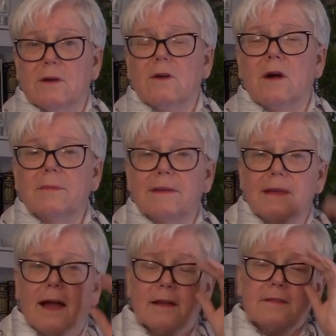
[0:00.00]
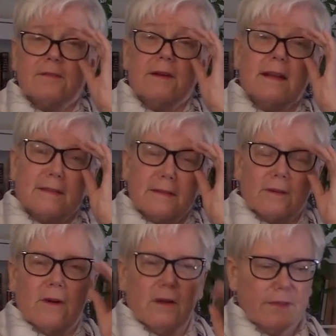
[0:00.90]
carbon tax credits are
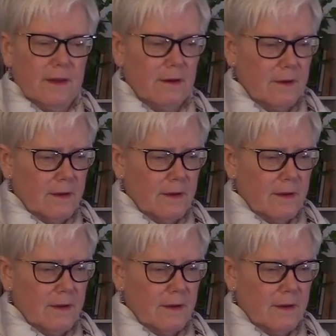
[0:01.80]
called there.